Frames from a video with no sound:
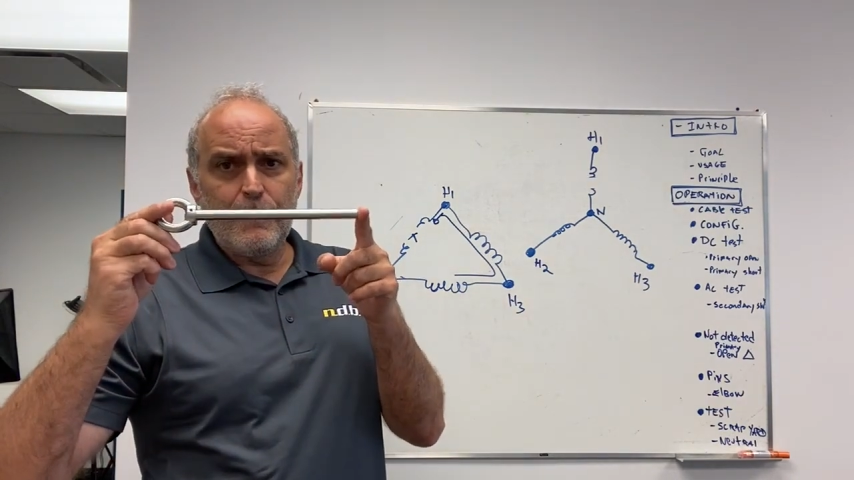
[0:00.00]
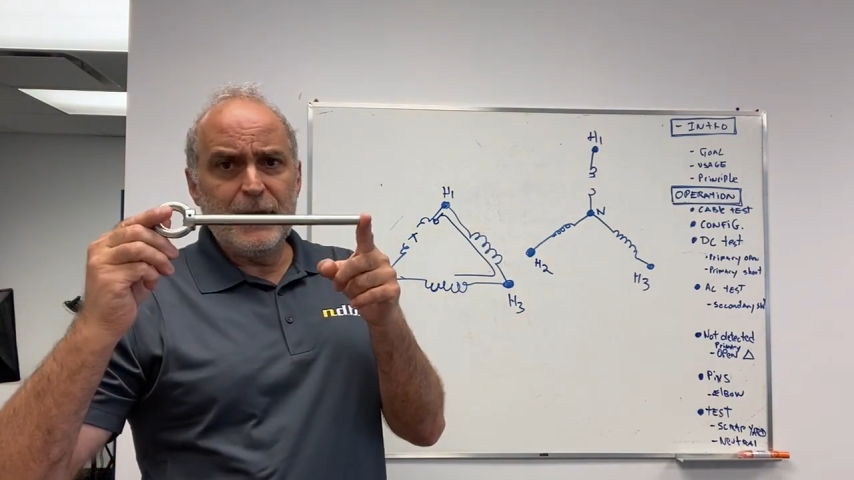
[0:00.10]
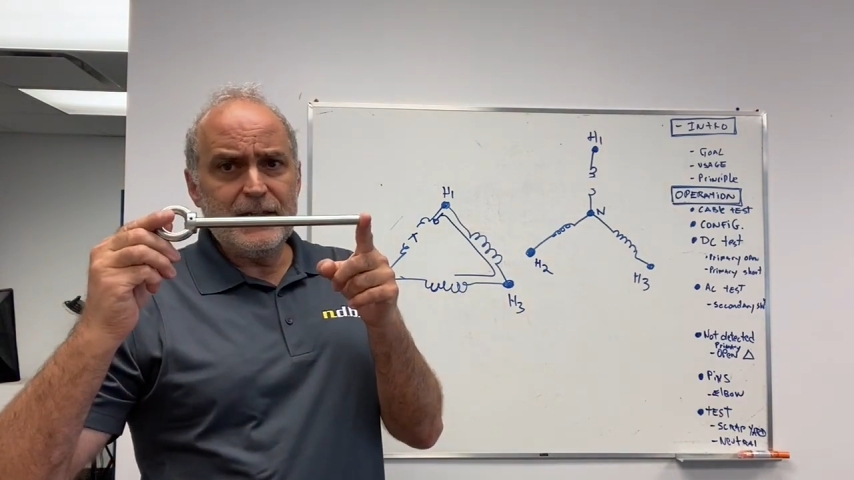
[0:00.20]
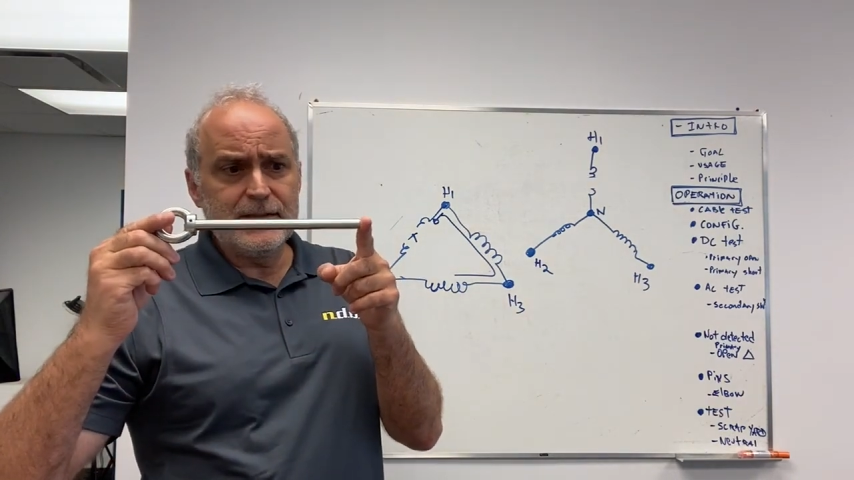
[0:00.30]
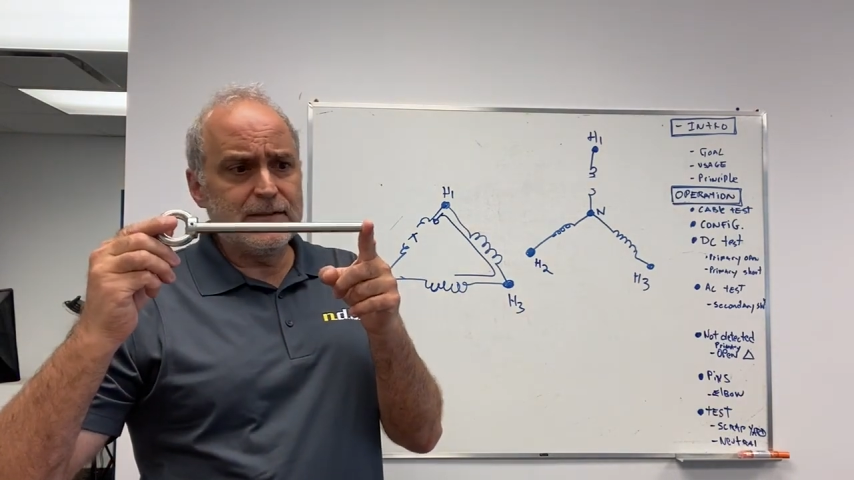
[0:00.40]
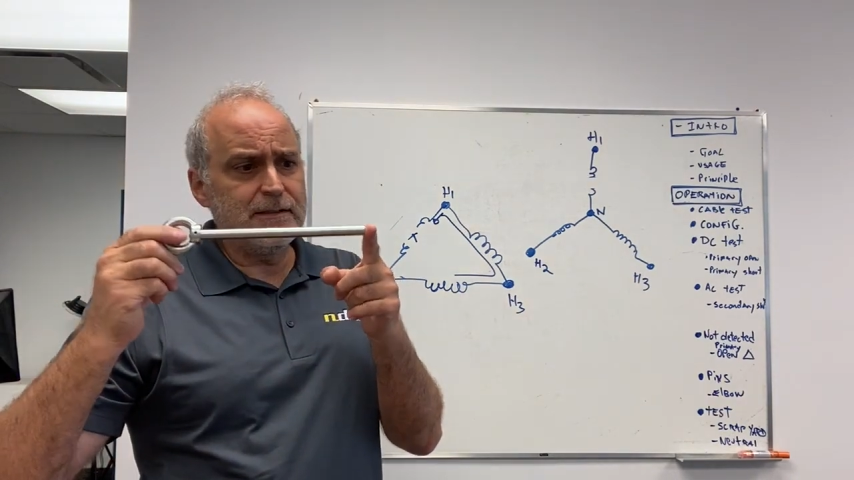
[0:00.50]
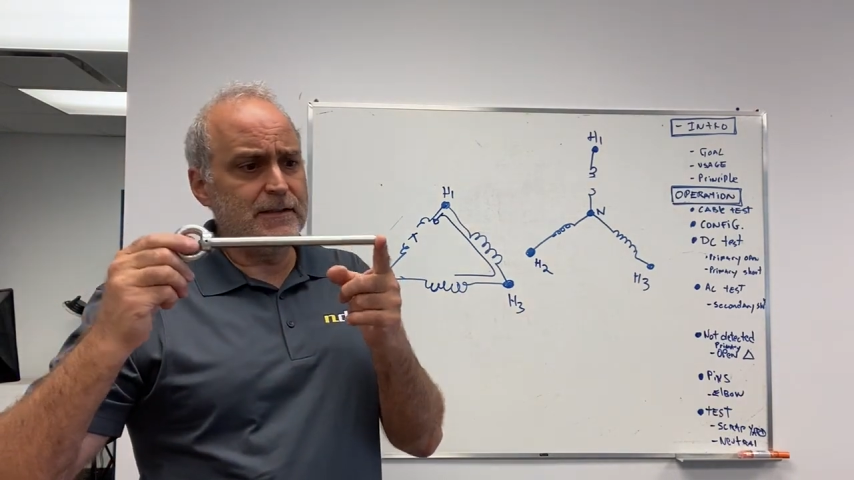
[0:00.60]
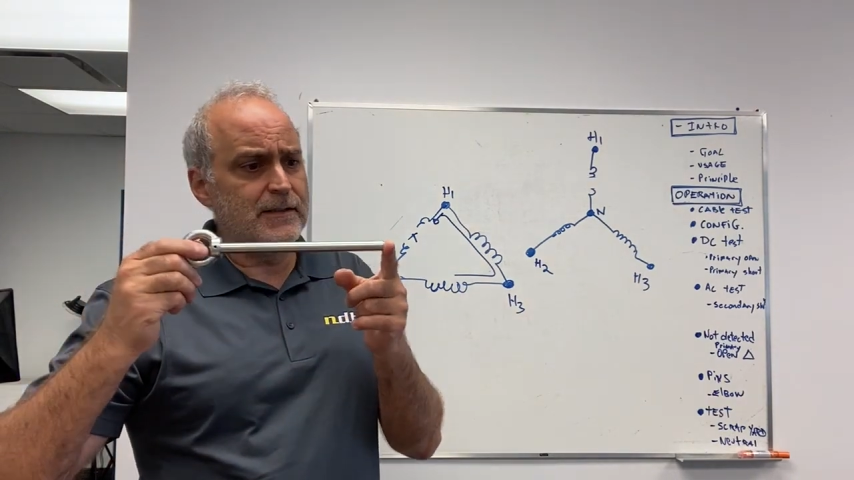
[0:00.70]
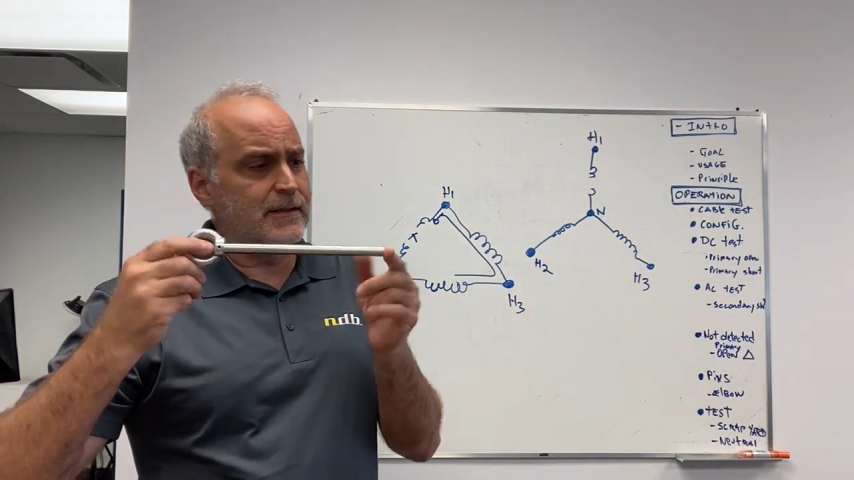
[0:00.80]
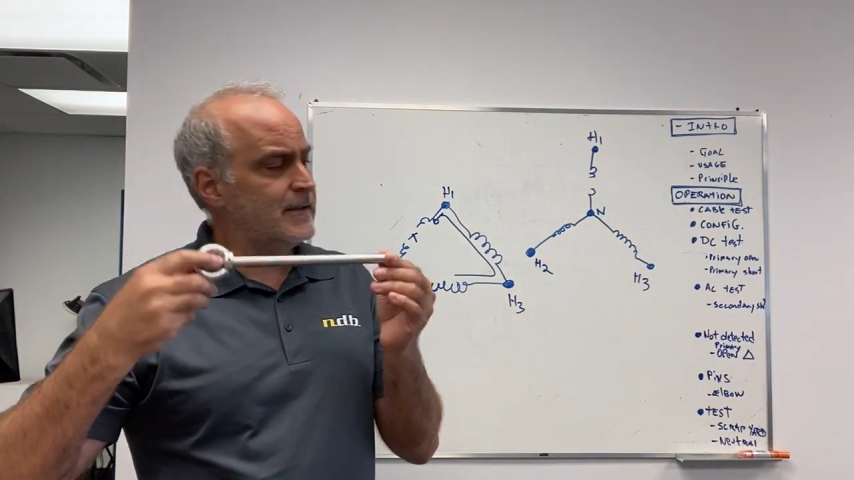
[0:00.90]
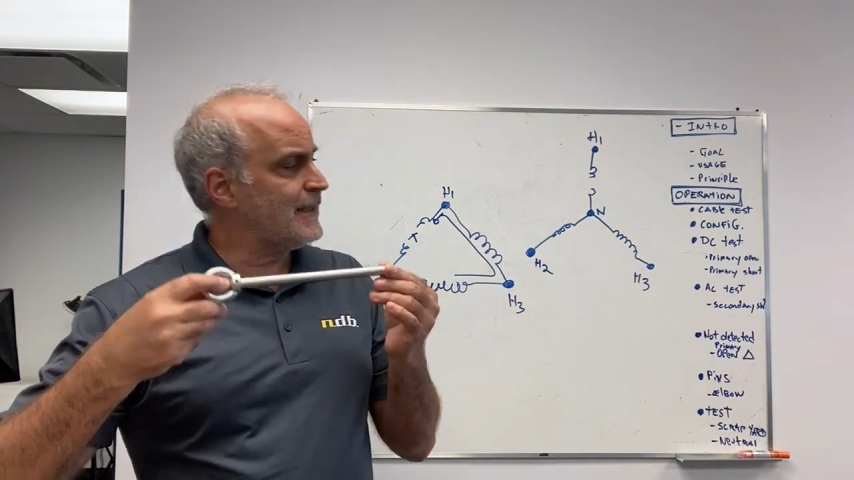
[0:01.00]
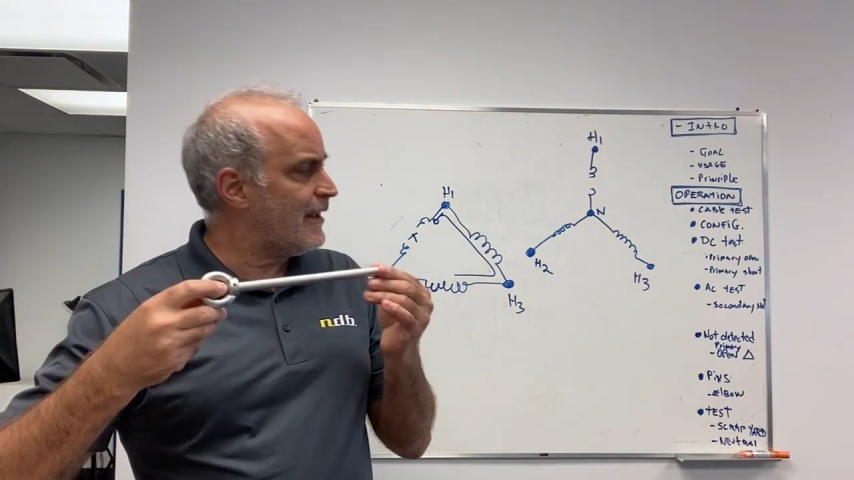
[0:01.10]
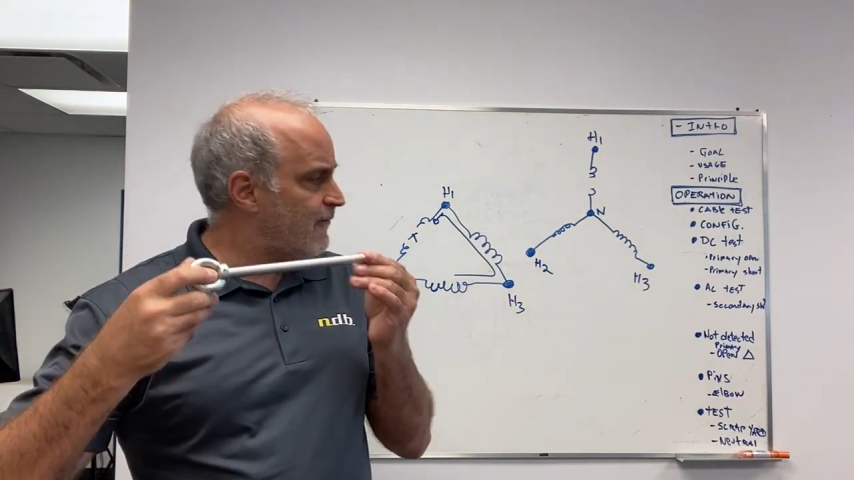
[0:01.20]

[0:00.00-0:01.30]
pins that